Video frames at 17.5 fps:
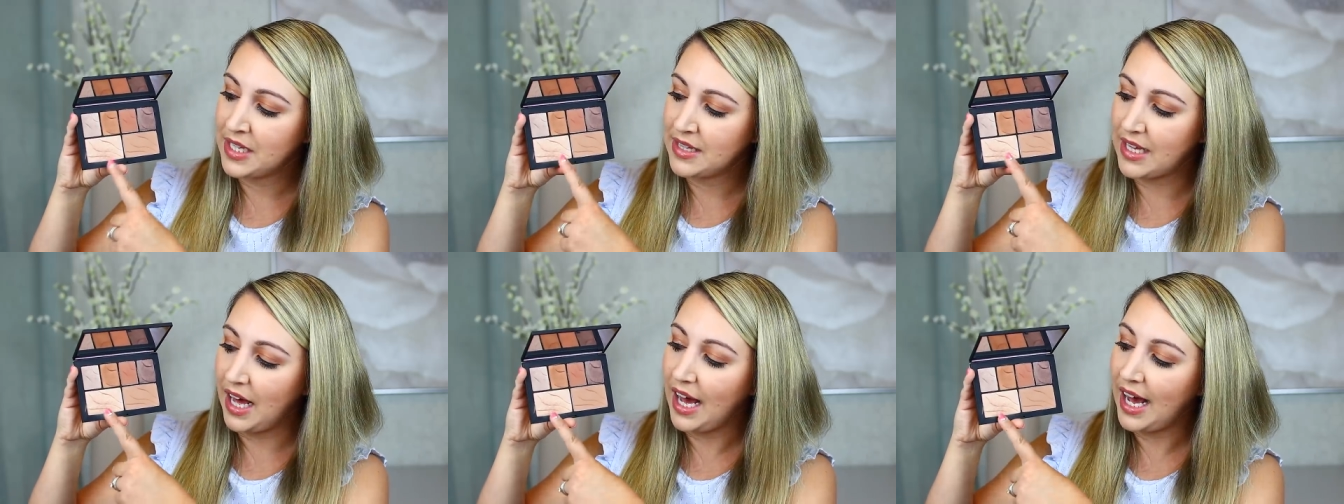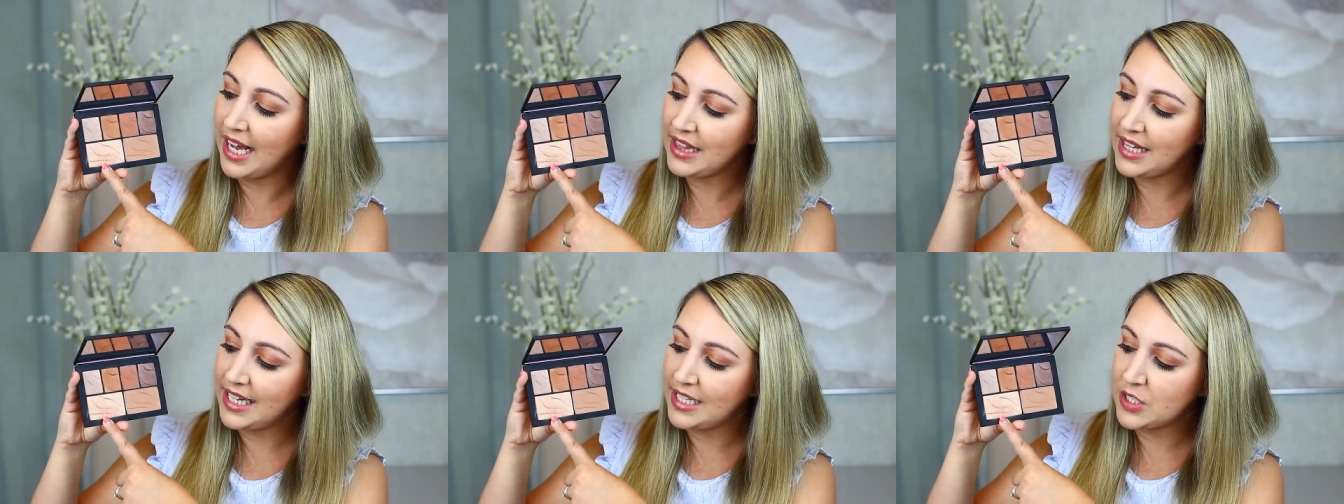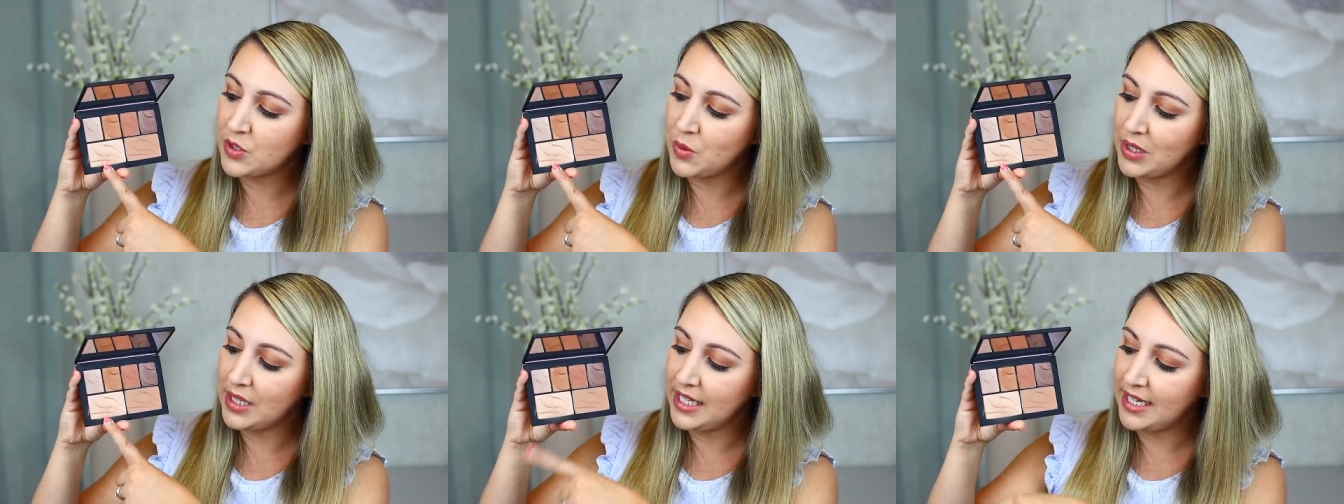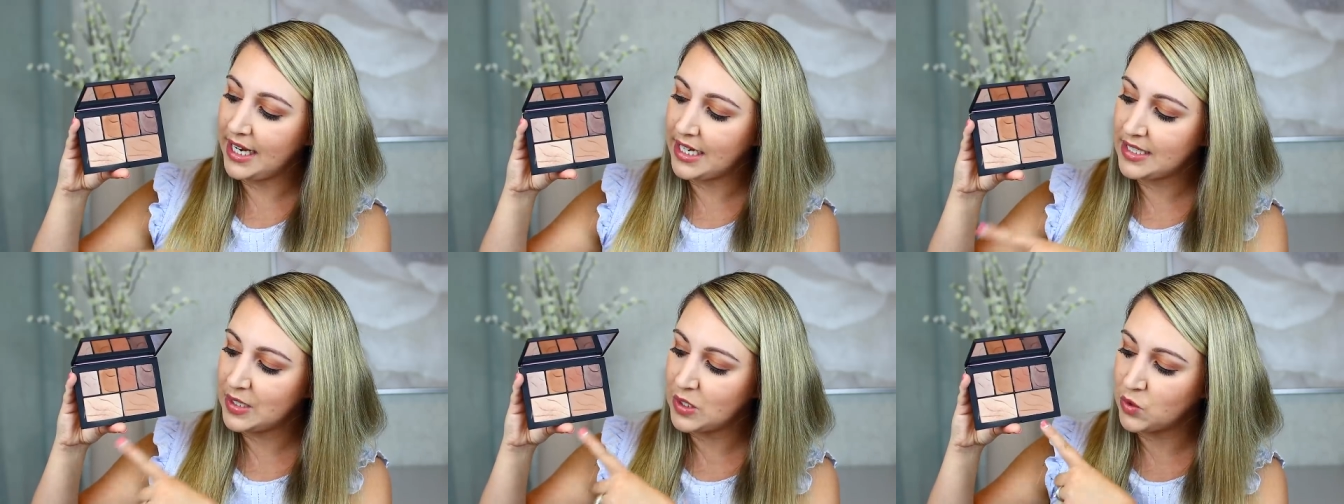The highlight is really
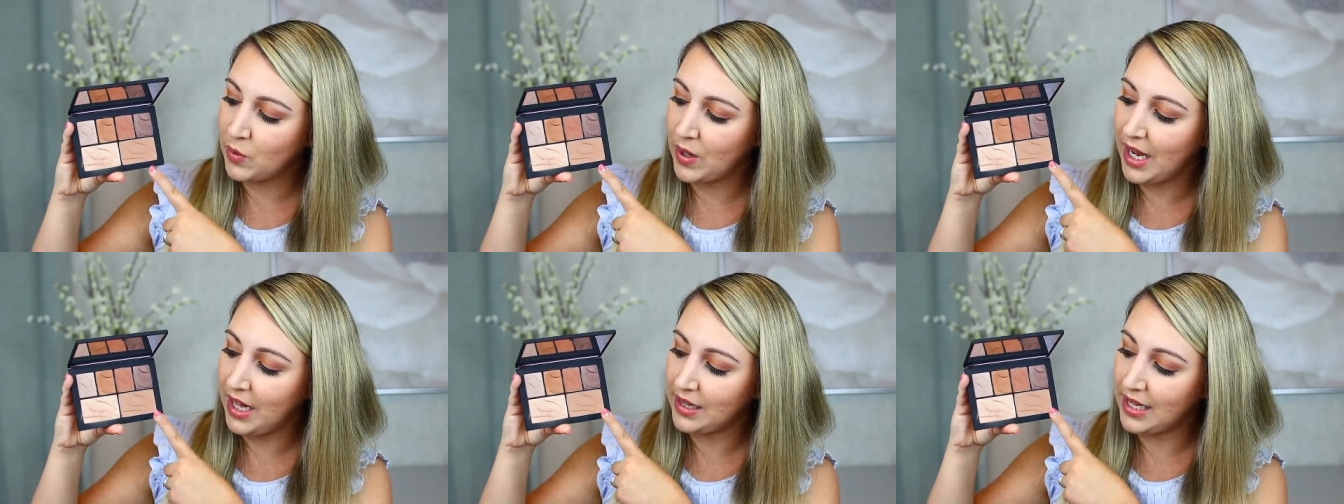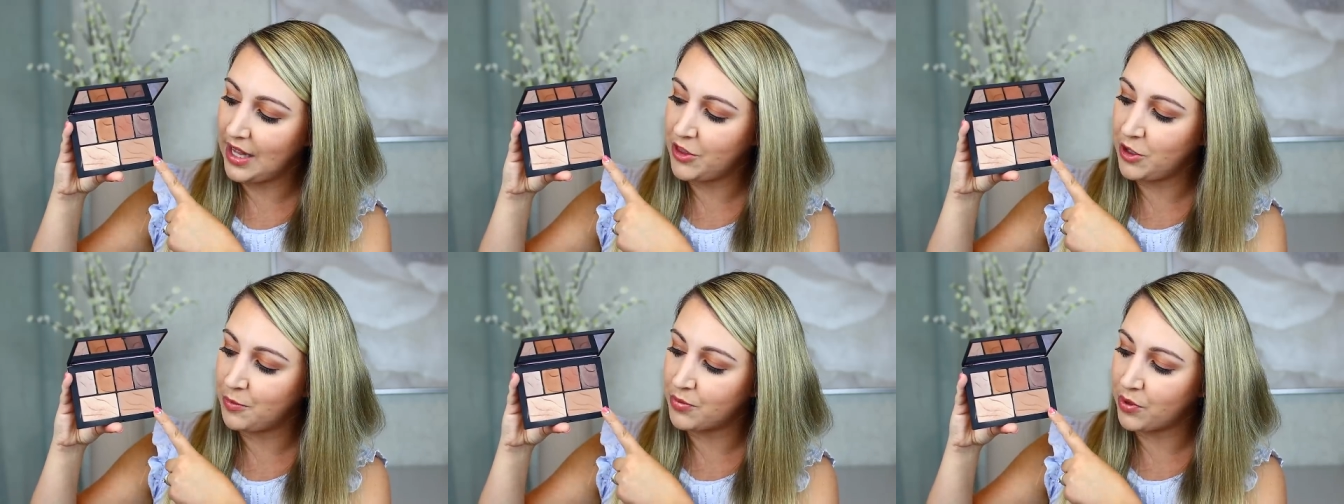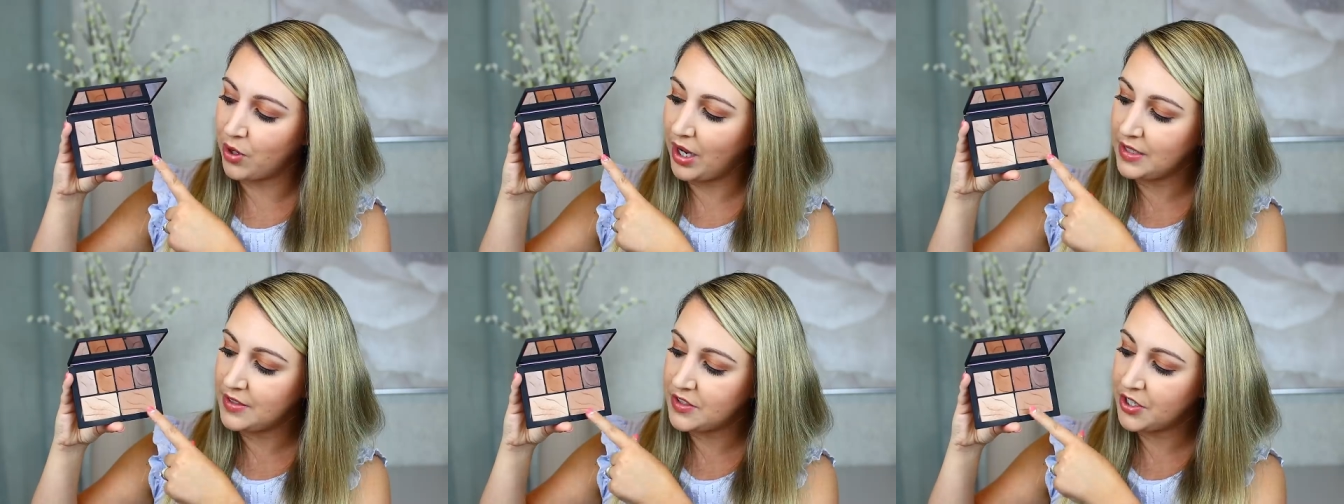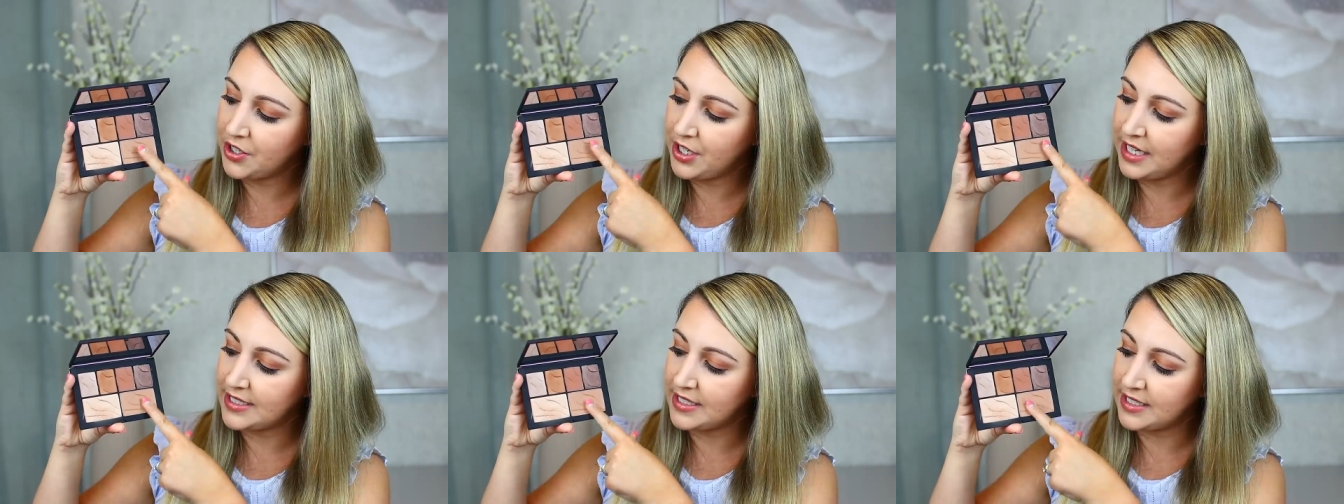nice as well. And the
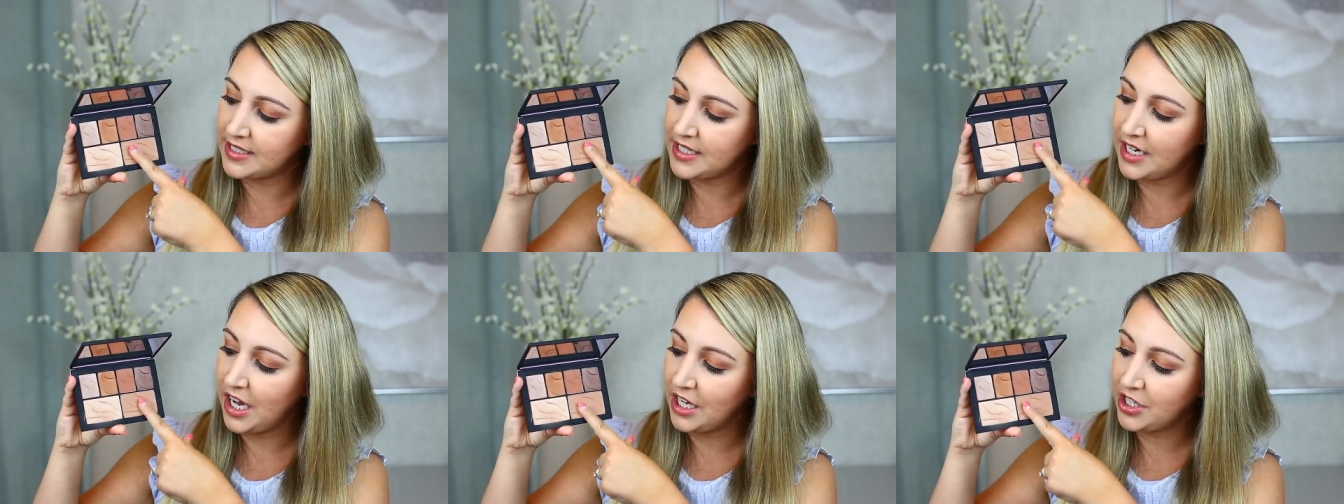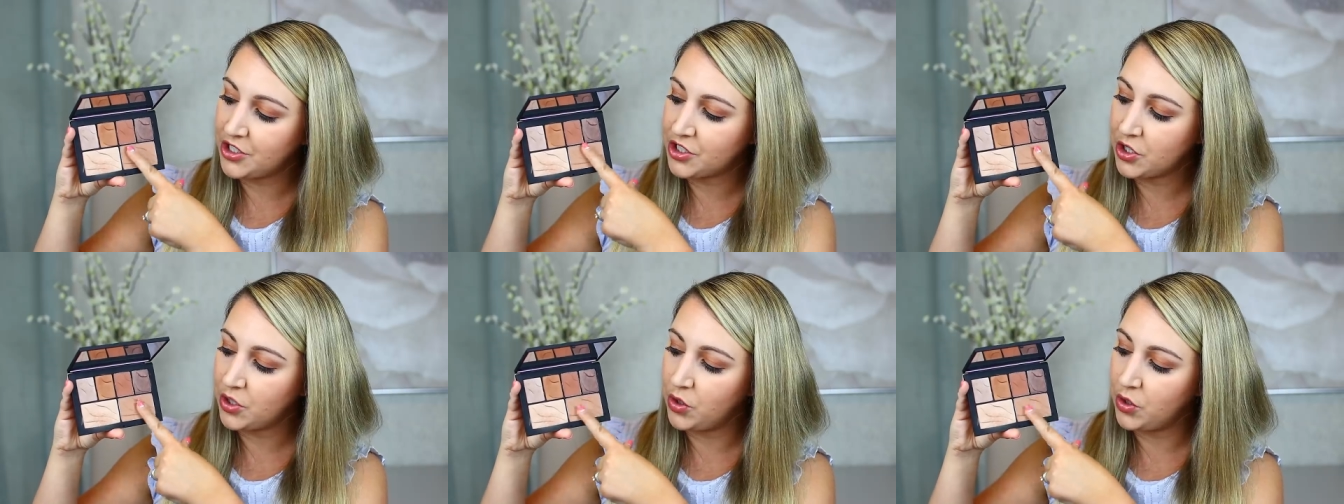bronzer is a touch